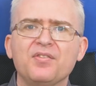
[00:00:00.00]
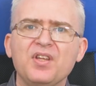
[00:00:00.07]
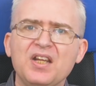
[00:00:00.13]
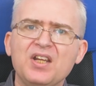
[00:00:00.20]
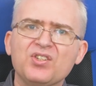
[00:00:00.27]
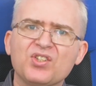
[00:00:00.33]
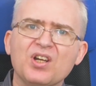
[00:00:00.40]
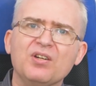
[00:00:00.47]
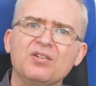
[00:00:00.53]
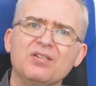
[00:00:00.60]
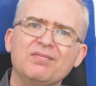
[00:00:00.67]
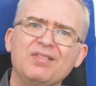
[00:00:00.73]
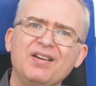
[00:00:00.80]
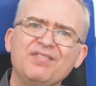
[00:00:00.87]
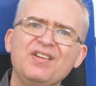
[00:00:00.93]
Thing is though,
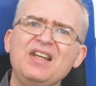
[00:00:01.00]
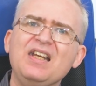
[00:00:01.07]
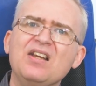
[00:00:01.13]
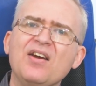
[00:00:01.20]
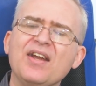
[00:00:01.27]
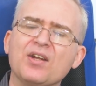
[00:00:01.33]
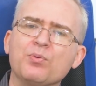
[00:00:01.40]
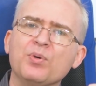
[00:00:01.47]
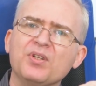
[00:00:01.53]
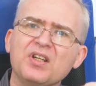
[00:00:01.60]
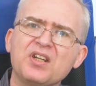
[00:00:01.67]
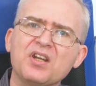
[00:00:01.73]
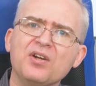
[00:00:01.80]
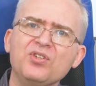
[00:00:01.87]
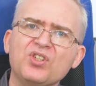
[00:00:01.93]
I really like what the
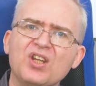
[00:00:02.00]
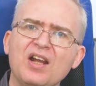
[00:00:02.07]
Ghost